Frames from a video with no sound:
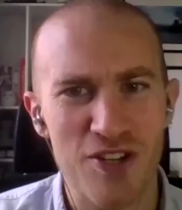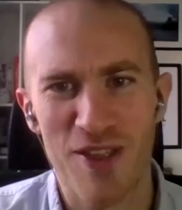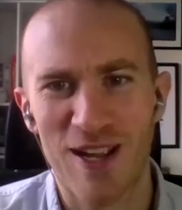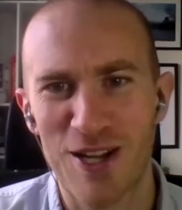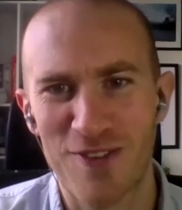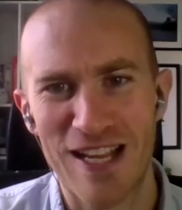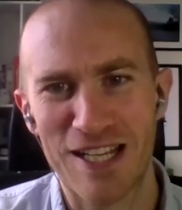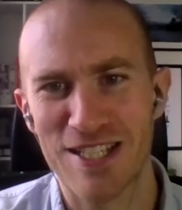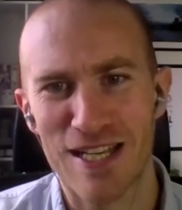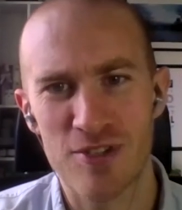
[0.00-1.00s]
I think a lot of
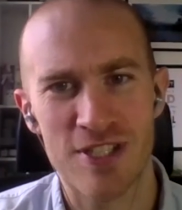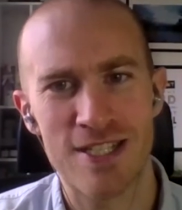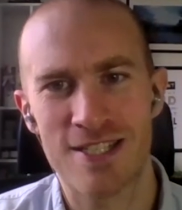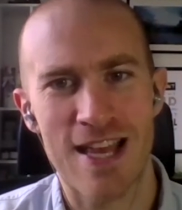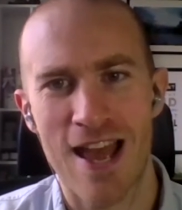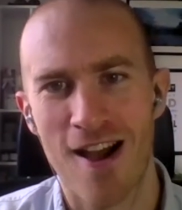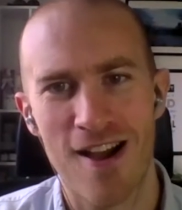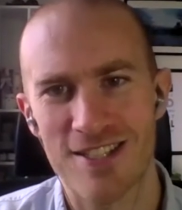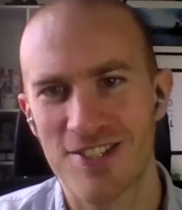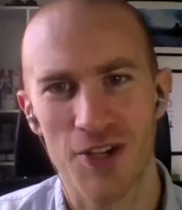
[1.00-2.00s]
A-list celebrities, their
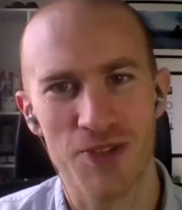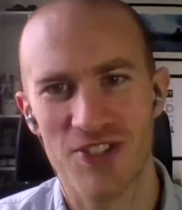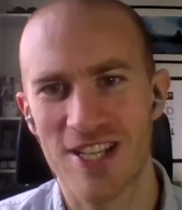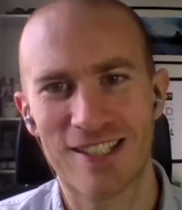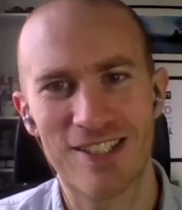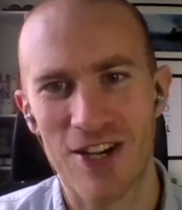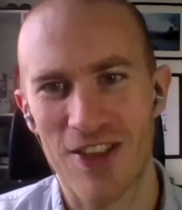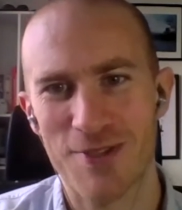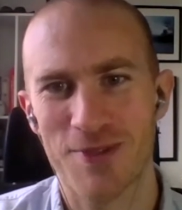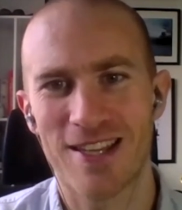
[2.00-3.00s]
hearts don't sing a lot.
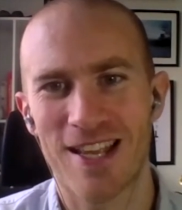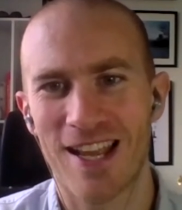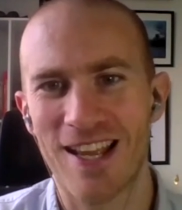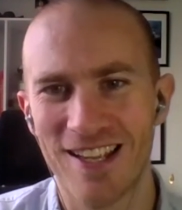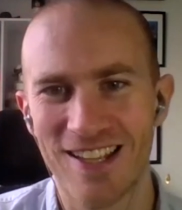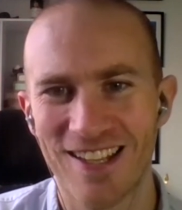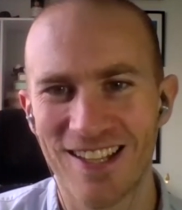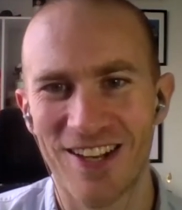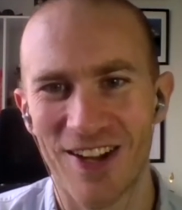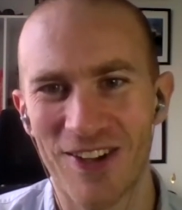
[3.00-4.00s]
That's why they,
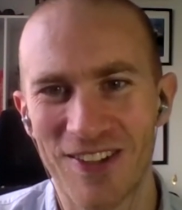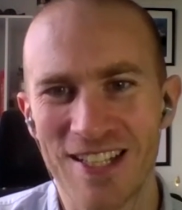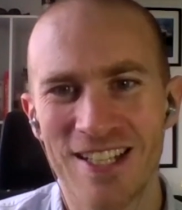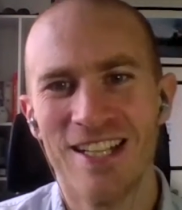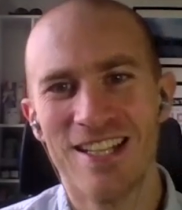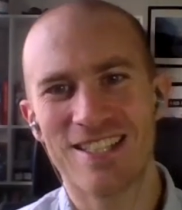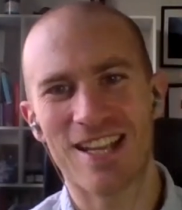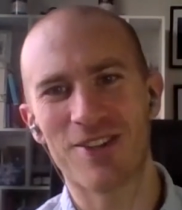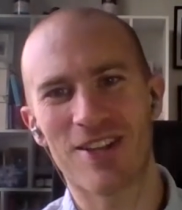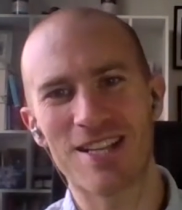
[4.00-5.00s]

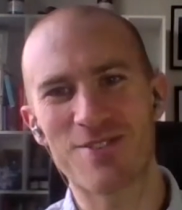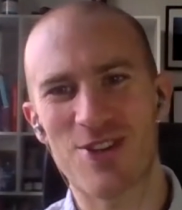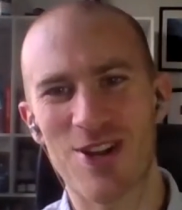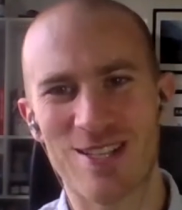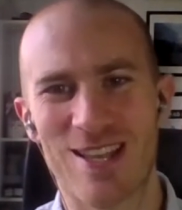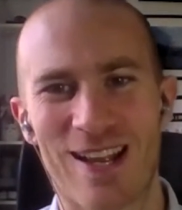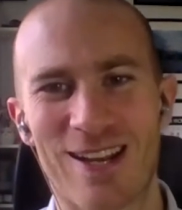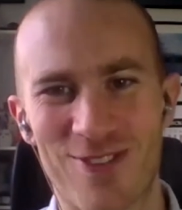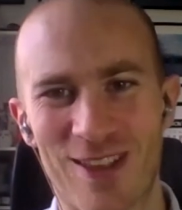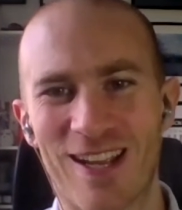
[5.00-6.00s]
take all kinds of drugs and that kind
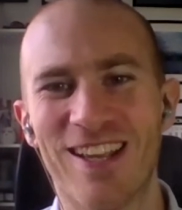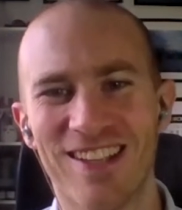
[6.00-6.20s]
of thing.